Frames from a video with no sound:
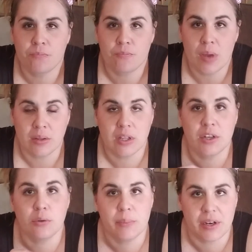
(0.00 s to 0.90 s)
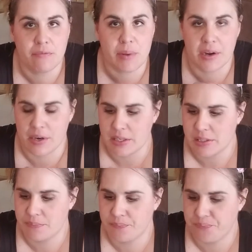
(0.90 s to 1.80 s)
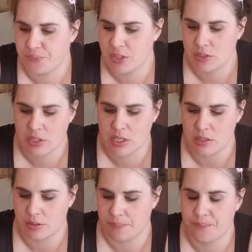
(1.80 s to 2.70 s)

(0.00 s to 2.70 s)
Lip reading: a little bit of berries, just because